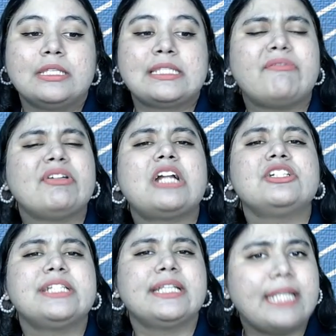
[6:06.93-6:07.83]

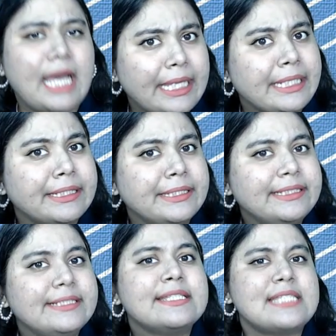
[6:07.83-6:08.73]
709.
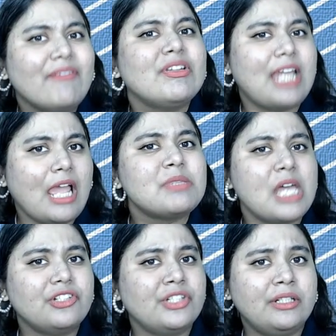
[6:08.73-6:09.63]
7 times
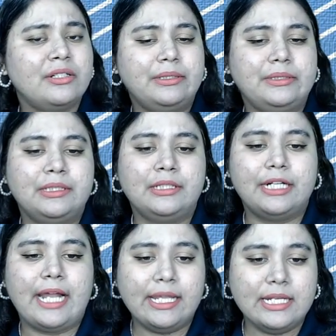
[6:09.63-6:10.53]
100.
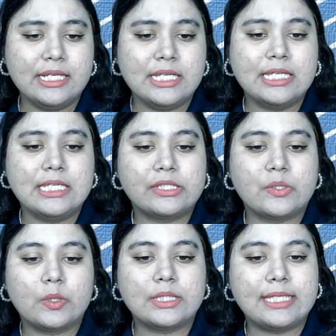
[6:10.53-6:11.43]
Right?
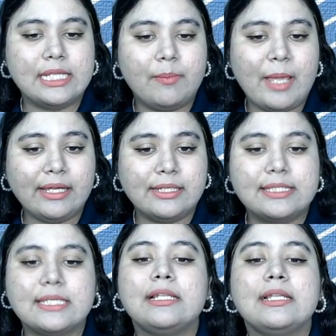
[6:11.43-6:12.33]
So till back.
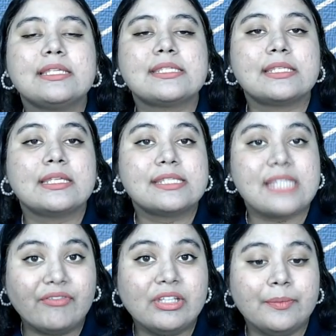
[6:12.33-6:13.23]
Till is
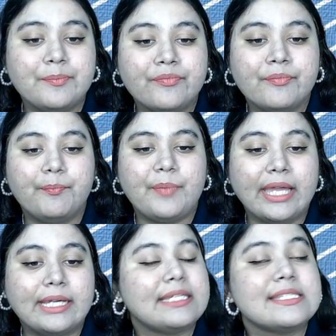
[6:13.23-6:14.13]
7.
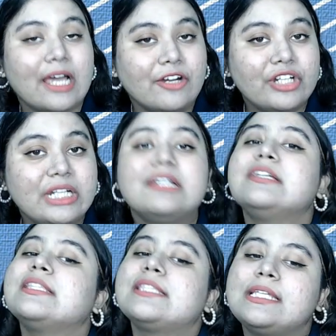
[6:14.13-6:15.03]
100 is 100.
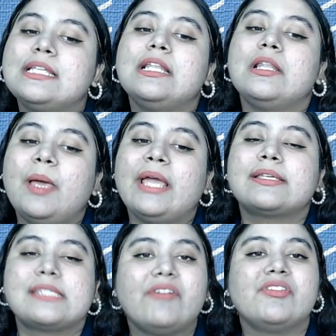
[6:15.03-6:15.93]
Till back
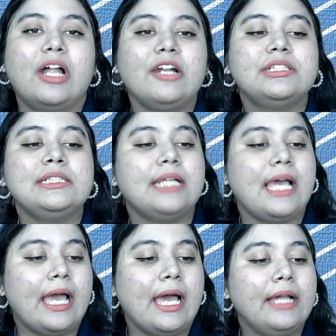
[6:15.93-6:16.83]
700.
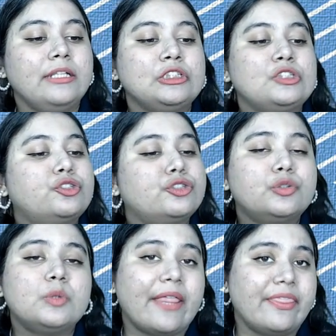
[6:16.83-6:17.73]
And
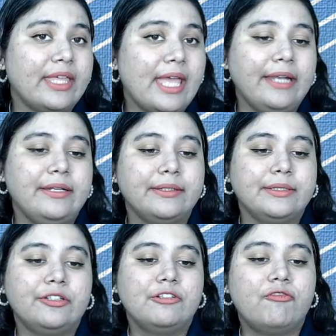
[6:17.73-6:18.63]
khu at the end
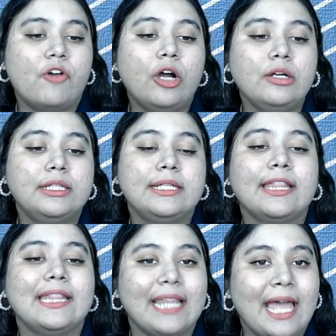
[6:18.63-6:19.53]
for
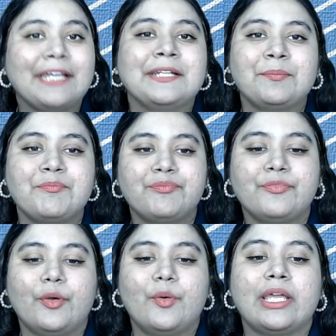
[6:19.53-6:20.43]
9.
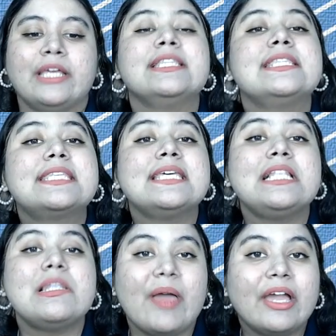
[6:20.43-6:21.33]
Okay,
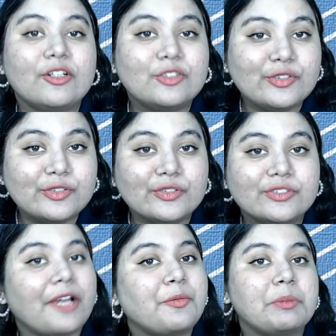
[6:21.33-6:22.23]
till back khu,
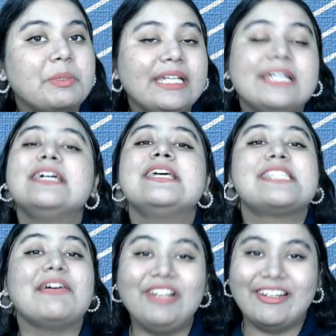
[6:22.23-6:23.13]
that would be
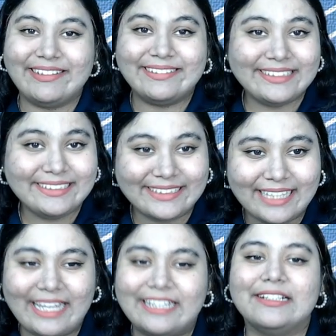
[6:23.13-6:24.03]

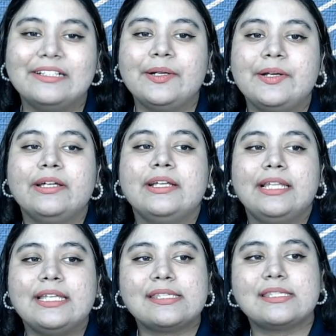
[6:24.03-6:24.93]
709.
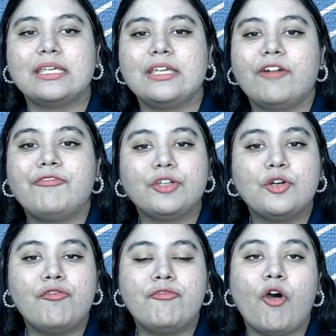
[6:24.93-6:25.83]
Let's see a few
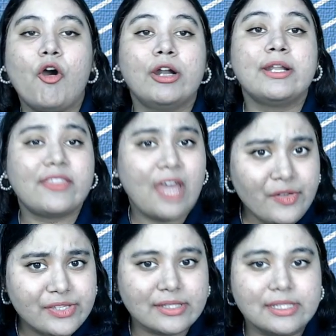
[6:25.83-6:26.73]
for
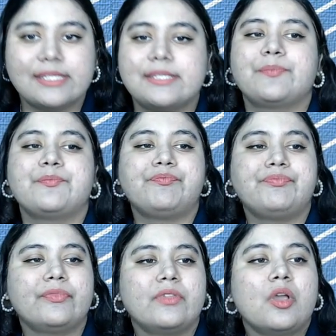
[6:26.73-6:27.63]
thousands.
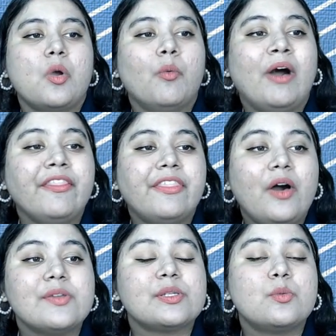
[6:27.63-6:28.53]

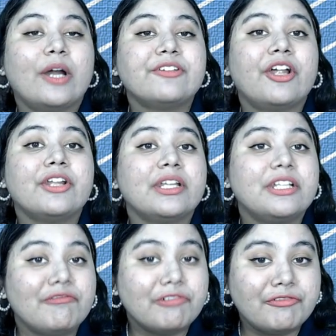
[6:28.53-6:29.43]

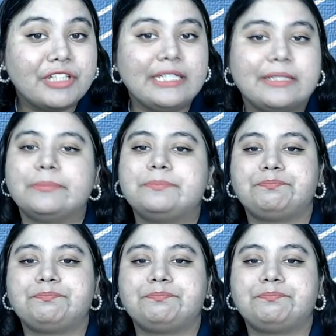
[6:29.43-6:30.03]
1115.